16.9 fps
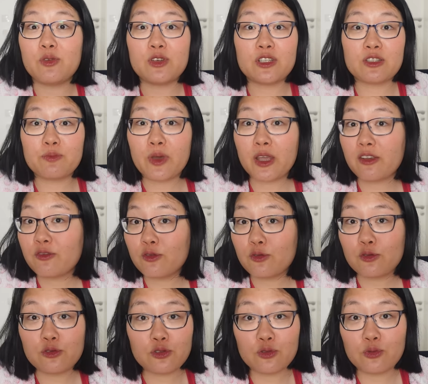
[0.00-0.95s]

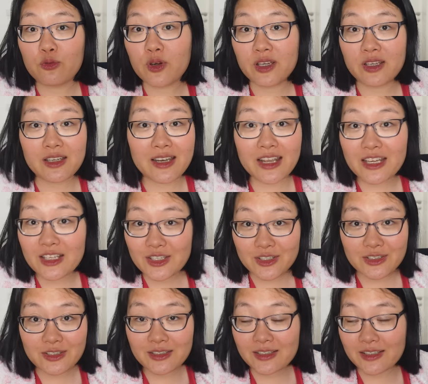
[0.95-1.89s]
respectful toward
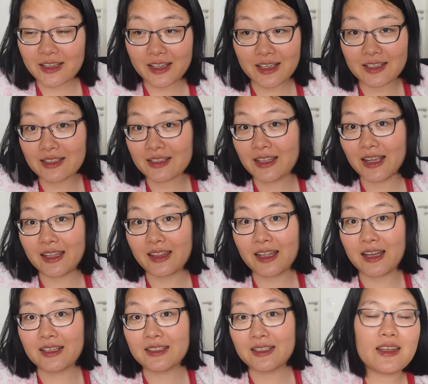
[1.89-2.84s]
natures and things like that.